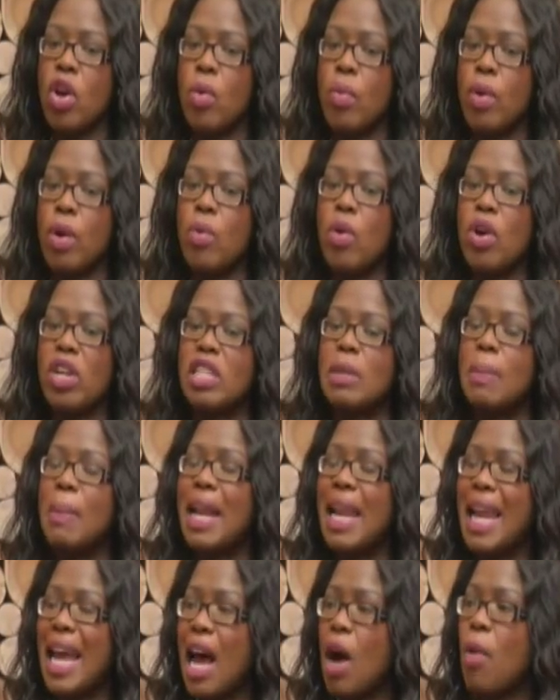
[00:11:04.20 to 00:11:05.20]
We want
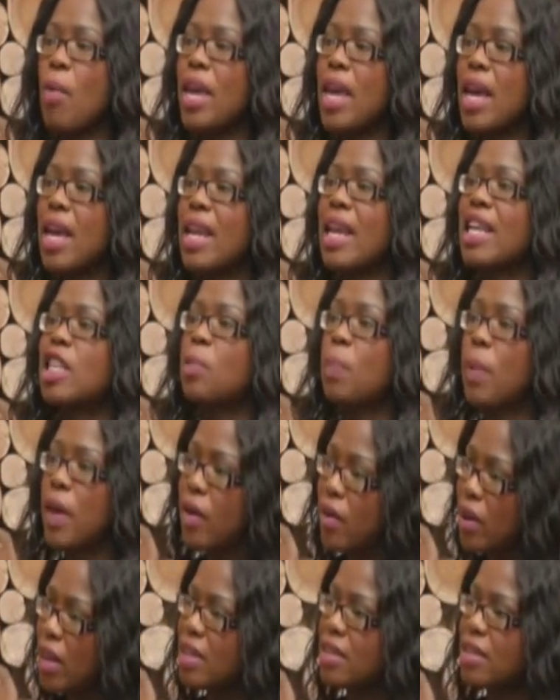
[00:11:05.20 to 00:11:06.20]
Malawian
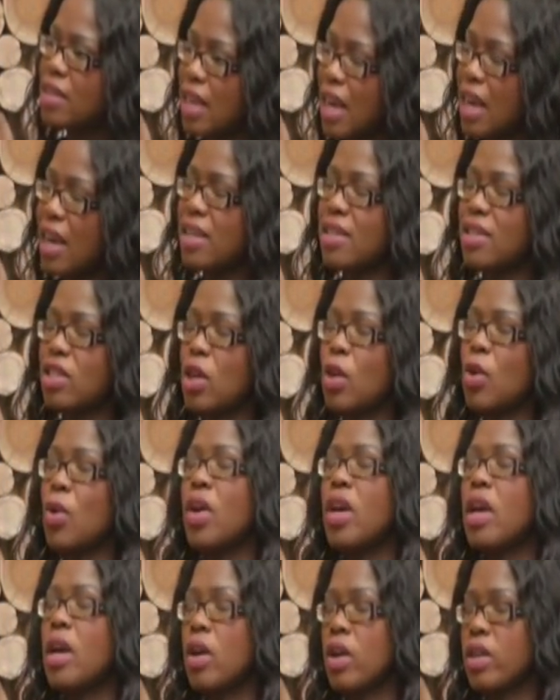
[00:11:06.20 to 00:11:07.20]
experience. Yes. Yeah. So,
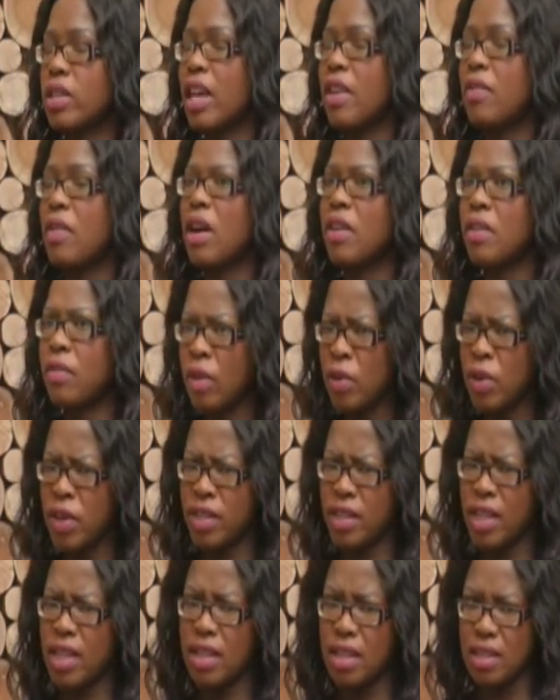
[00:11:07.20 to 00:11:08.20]
because I've always
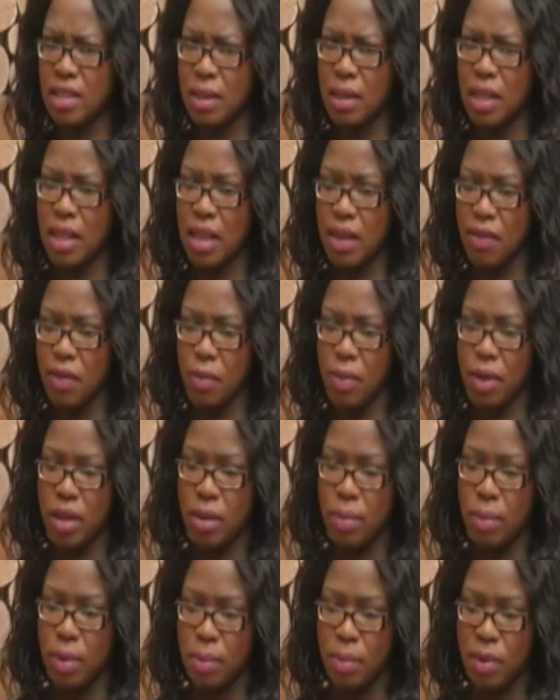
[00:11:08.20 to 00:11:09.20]
said this, I think even
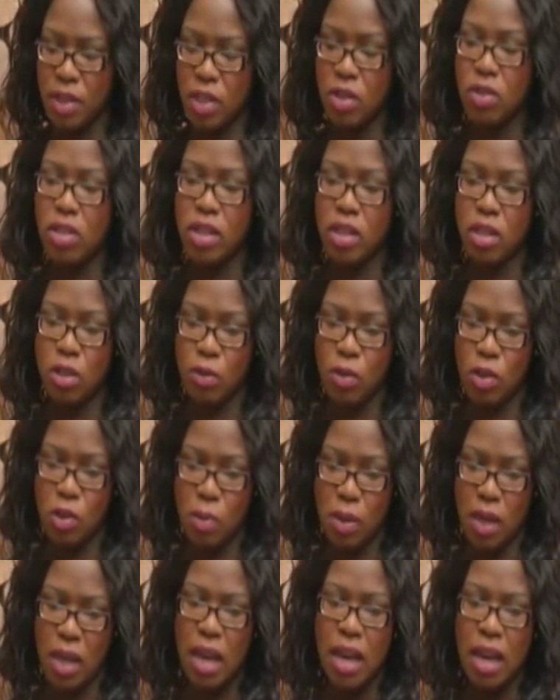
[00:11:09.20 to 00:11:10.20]
when Matilda interviewed
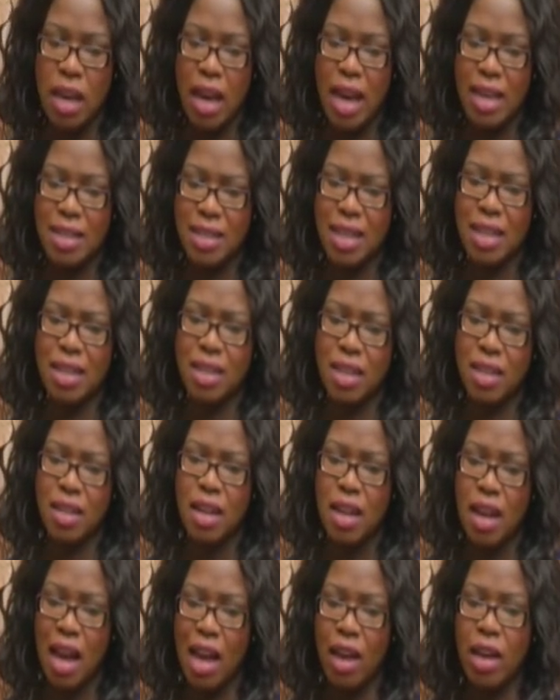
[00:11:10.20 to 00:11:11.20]
me, I said that
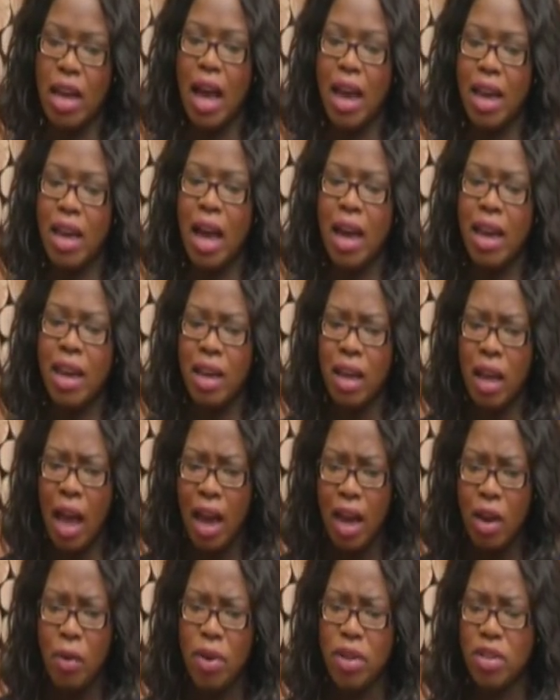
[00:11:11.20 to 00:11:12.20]

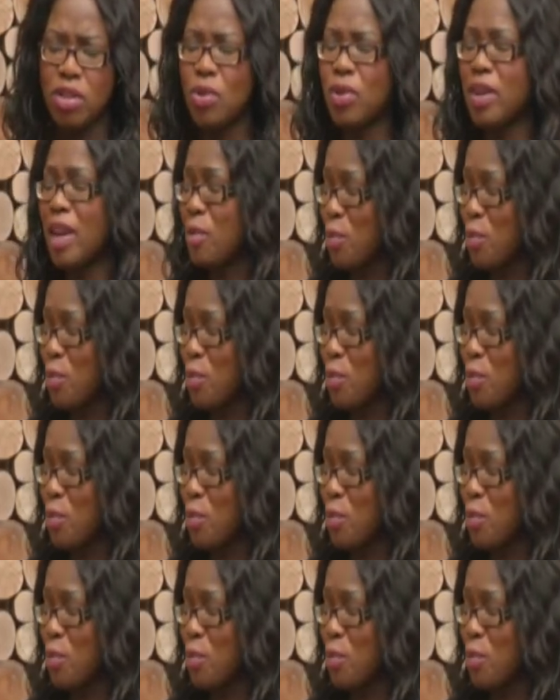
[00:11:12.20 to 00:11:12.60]
I always thought I'd